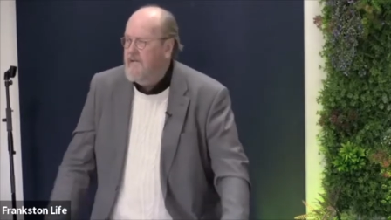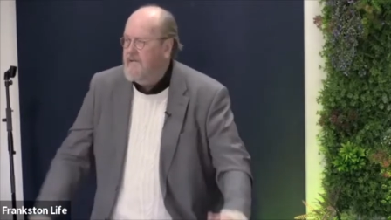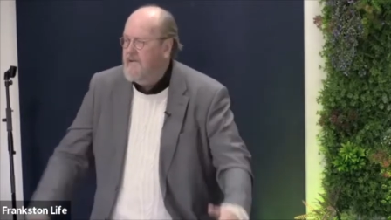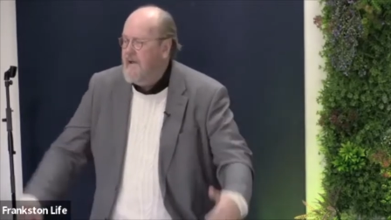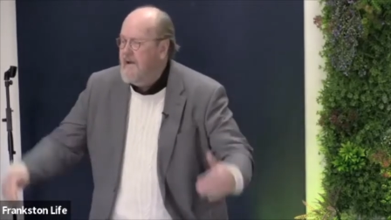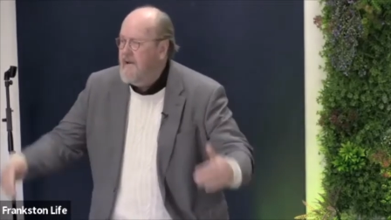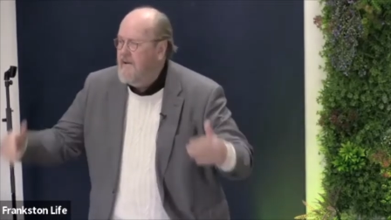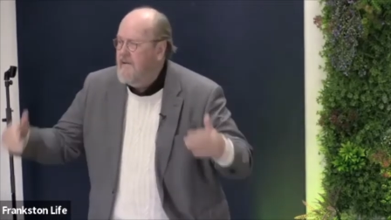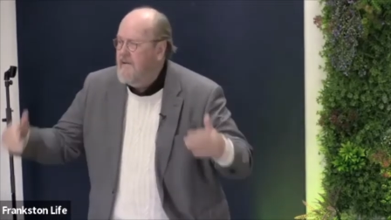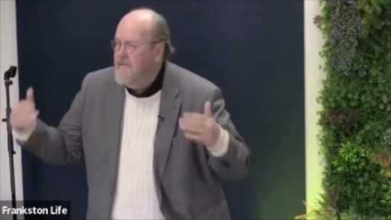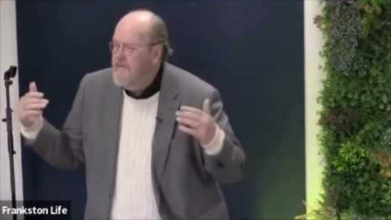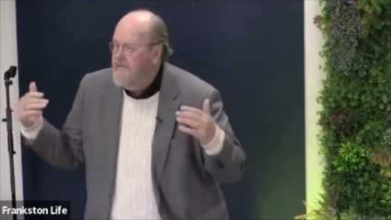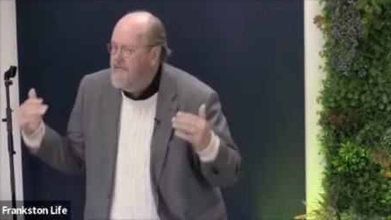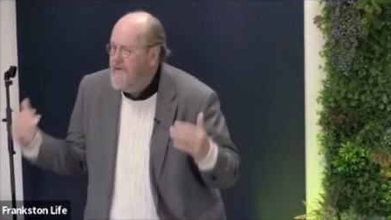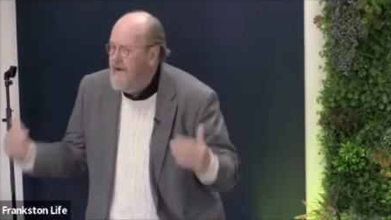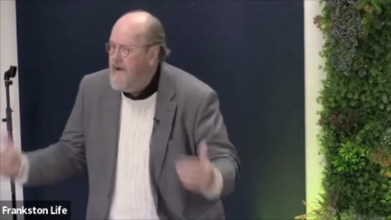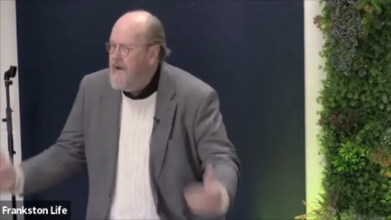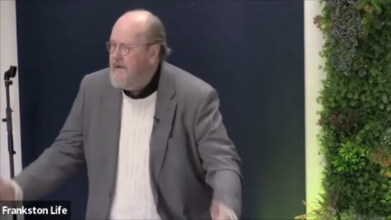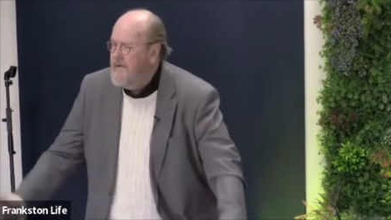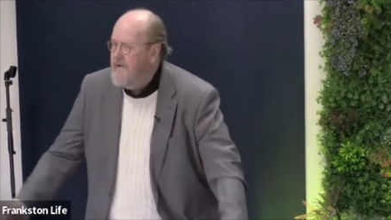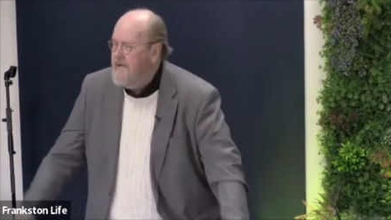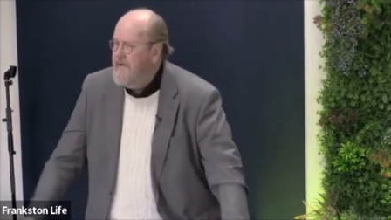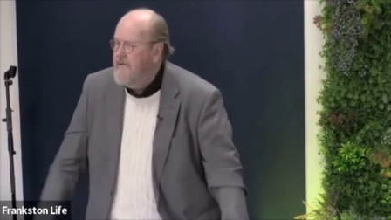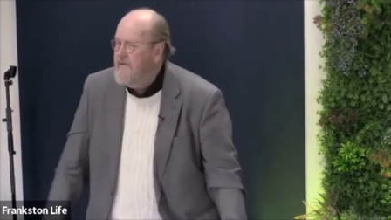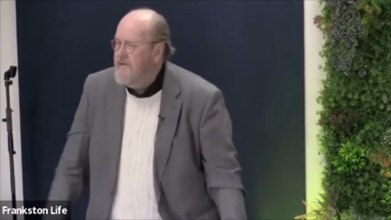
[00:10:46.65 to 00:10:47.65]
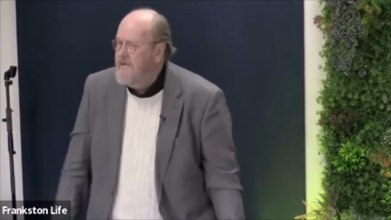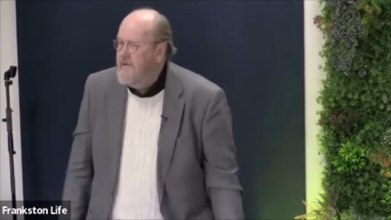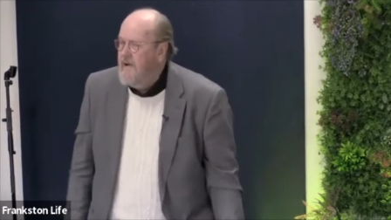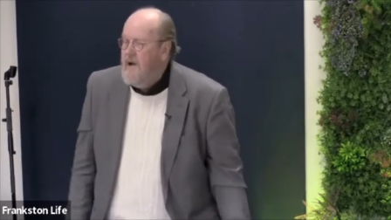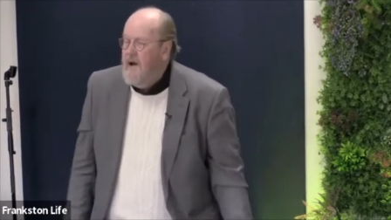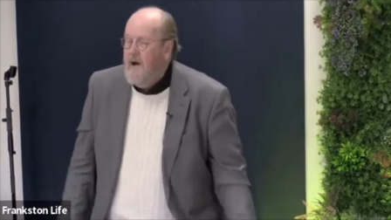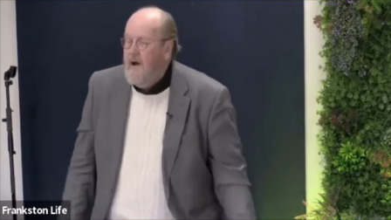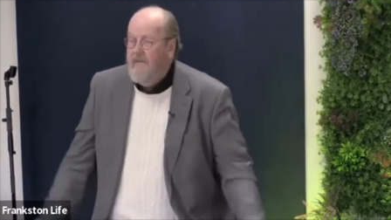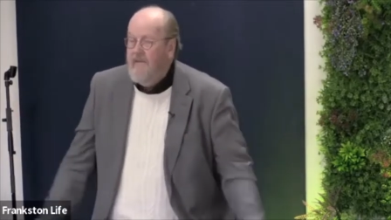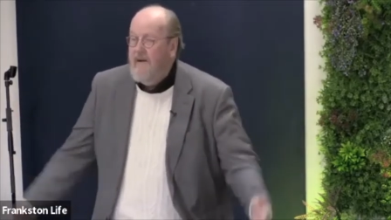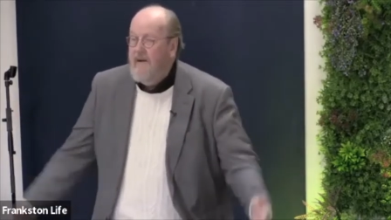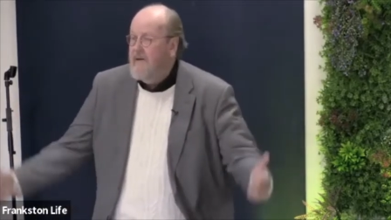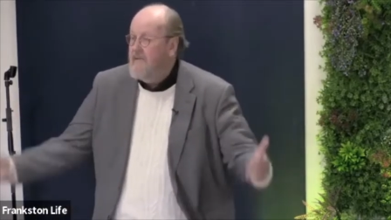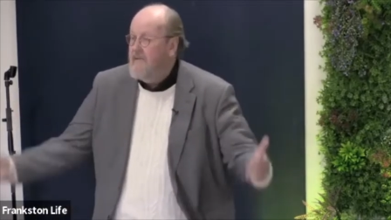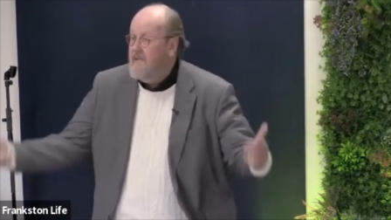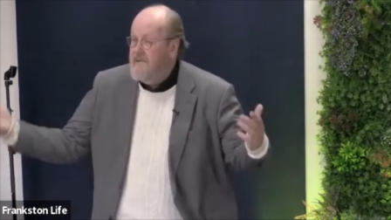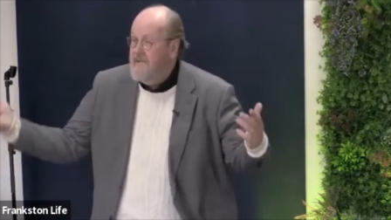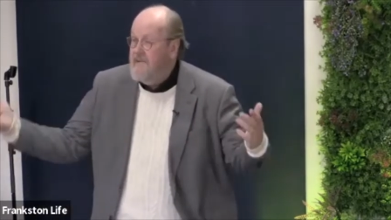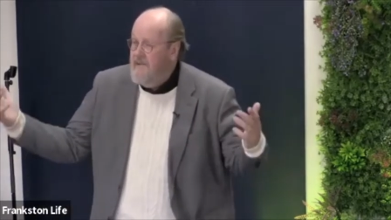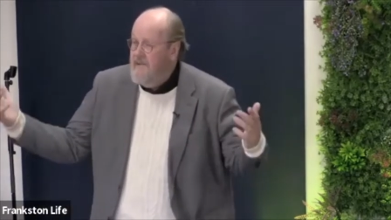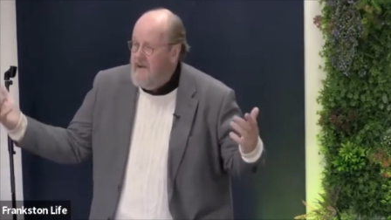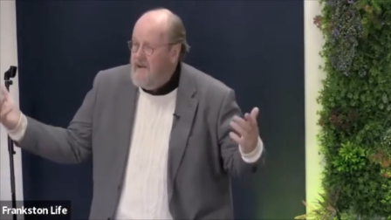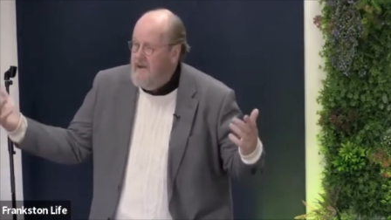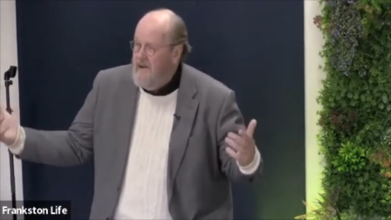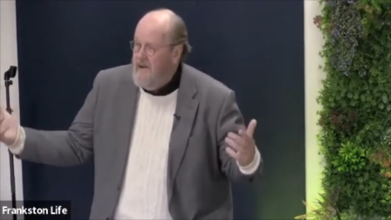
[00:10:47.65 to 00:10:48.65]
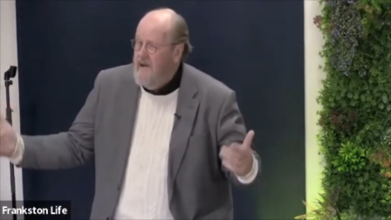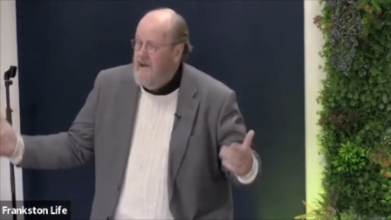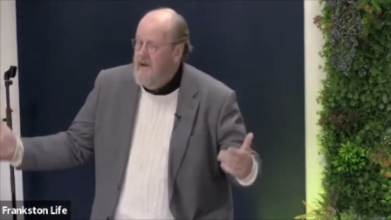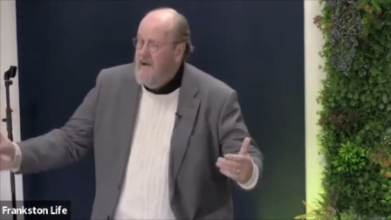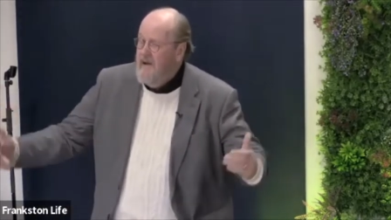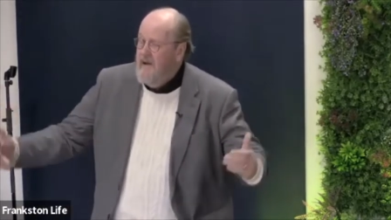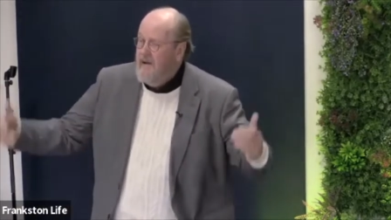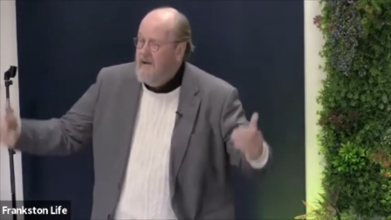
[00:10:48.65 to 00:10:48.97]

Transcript: take advantage of our sin,